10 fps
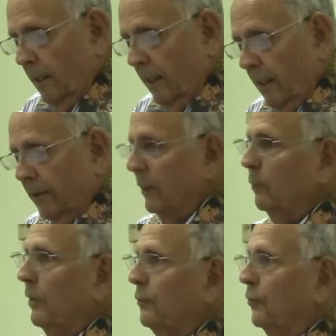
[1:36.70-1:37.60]
And they
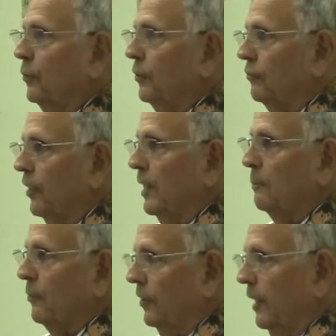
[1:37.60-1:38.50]
went through the
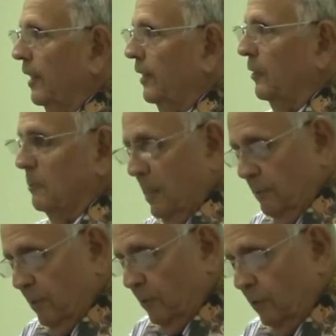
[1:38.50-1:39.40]
same thing, and the
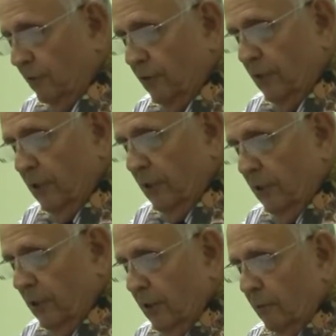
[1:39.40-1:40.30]
mommy was
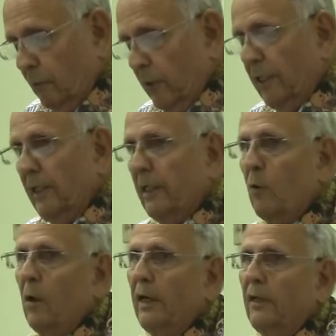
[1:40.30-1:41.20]
really
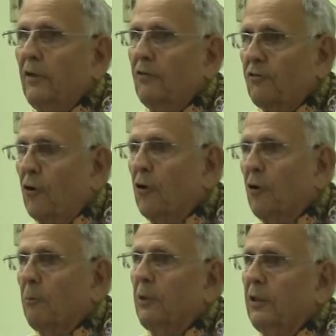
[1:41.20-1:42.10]
quite
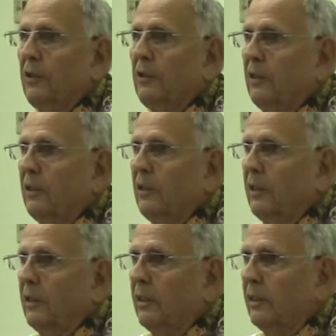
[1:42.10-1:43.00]
disturbed,
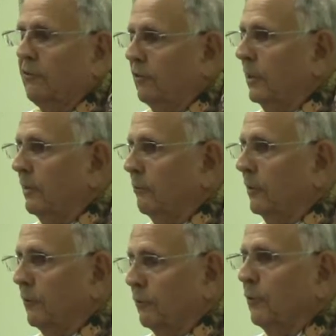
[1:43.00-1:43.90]
and she
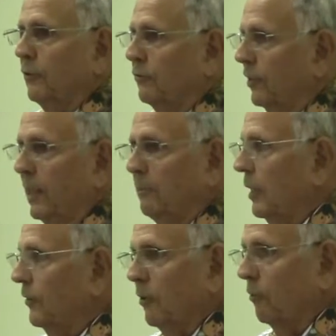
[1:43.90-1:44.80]
went through the same,
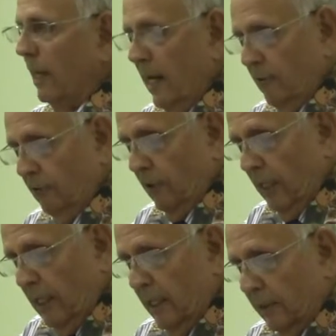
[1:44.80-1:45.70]
"Don't ask
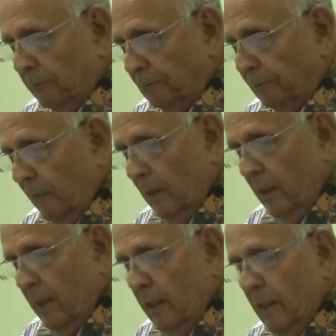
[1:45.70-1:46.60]
again."
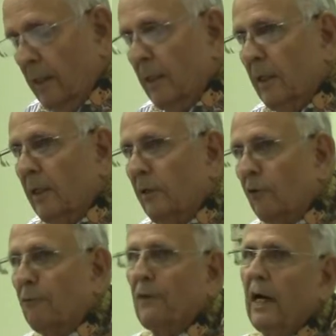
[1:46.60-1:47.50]

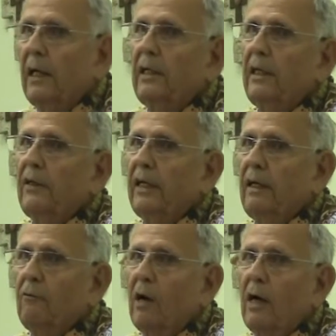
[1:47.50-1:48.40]
So finally they
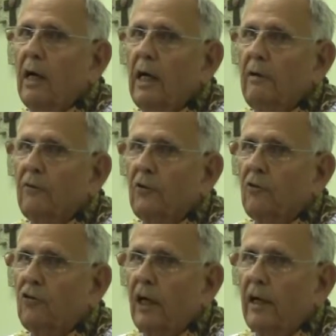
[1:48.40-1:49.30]
arrived at the
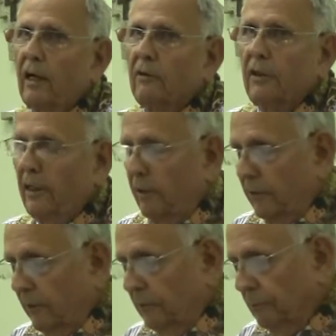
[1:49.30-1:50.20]
checkout
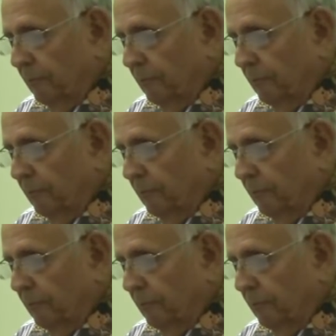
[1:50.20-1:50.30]
counter,